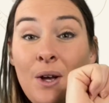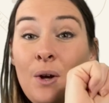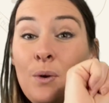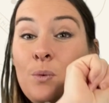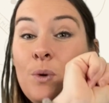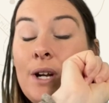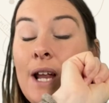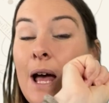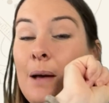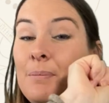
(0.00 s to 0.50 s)

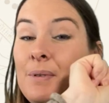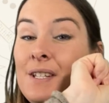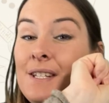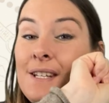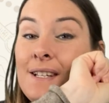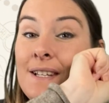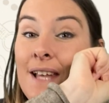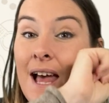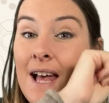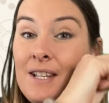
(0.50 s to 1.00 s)
What happens
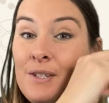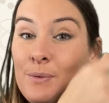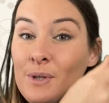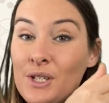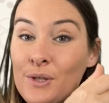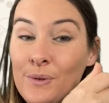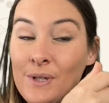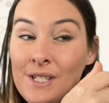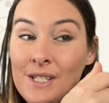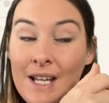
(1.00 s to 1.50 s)
is as we
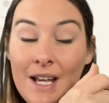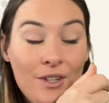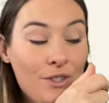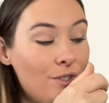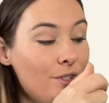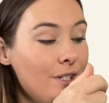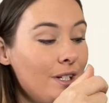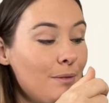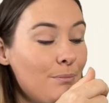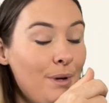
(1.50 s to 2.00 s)
twist our
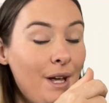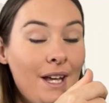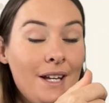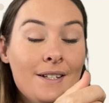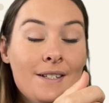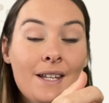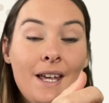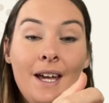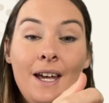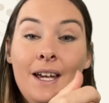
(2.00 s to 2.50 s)
tuning
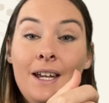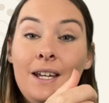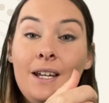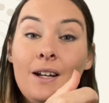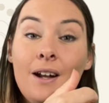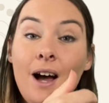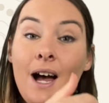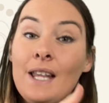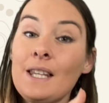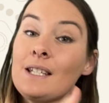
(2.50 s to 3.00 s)
pegs, it
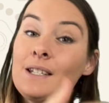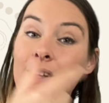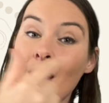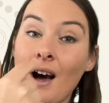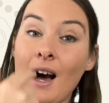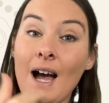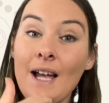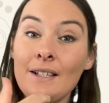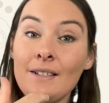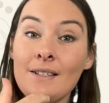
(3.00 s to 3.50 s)
either
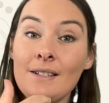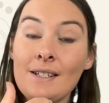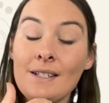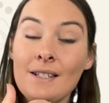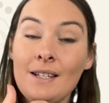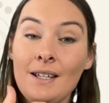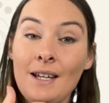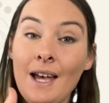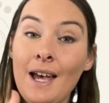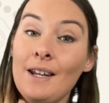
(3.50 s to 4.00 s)
tightens
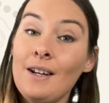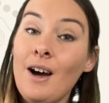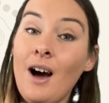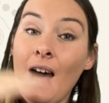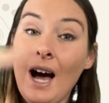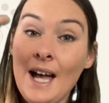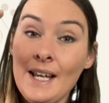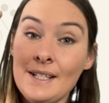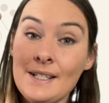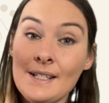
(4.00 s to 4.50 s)
and
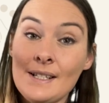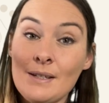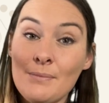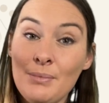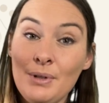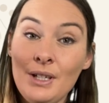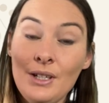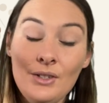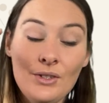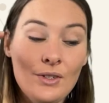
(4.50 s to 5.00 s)
heightens the
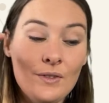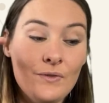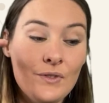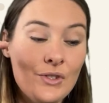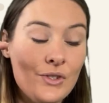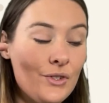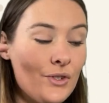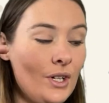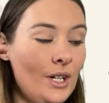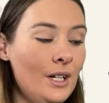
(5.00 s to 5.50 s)
pitch of the
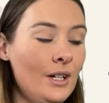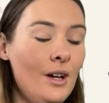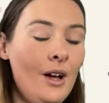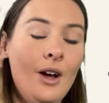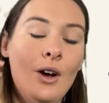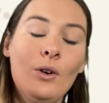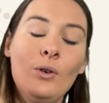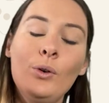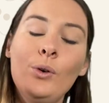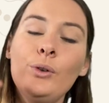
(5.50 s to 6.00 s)
string
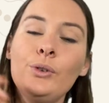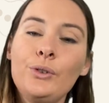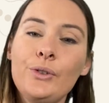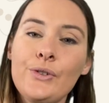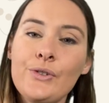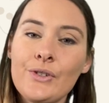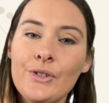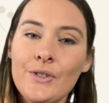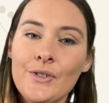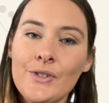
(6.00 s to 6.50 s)
or
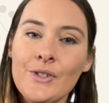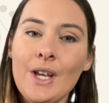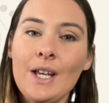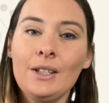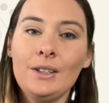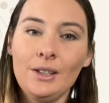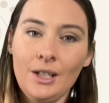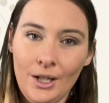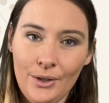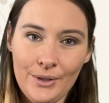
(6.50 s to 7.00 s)
loosens
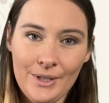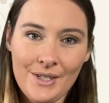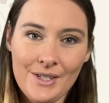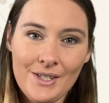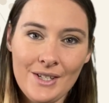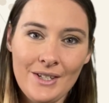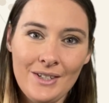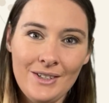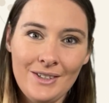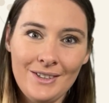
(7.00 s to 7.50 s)
and
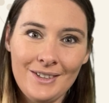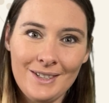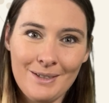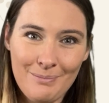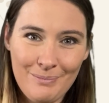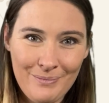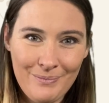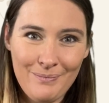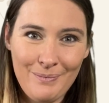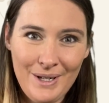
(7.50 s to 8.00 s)
lowers the
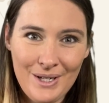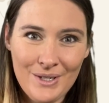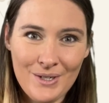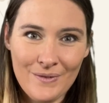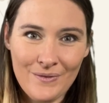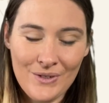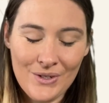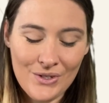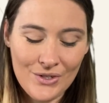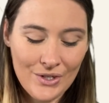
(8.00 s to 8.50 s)
pitch
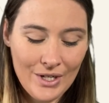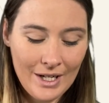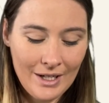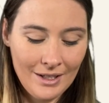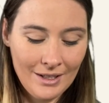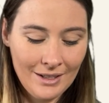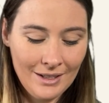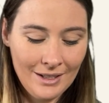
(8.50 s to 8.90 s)
of the string.